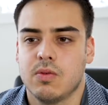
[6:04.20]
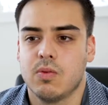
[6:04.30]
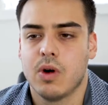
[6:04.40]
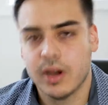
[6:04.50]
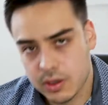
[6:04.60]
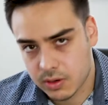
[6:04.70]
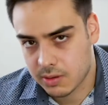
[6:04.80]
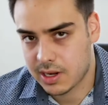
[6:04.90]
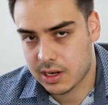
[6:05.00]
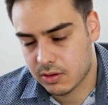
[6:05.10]
Why do you
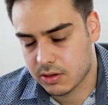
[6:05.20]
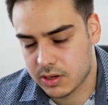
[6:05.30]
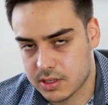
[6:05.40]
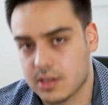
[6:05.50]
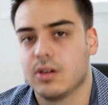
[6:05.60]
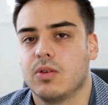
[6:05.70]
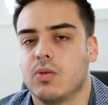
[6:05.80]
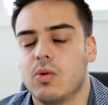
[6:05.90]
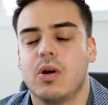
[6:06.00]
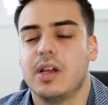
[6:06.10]
want to make it look nicer?
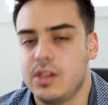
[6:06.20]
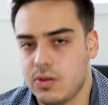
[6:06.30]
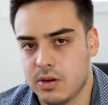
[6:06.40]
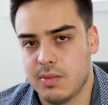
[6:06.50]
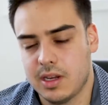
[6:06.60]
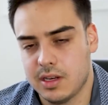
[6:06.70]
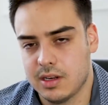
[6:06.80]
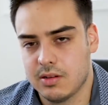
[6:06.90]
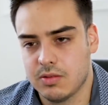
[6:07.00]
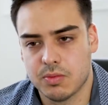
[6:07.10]
Why do you want to make
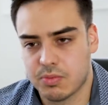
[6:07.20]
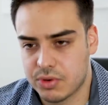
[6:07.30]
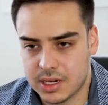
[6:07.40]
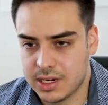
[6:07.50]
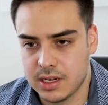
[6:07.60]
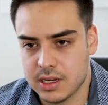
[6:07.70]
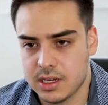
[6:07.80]
it look pretty?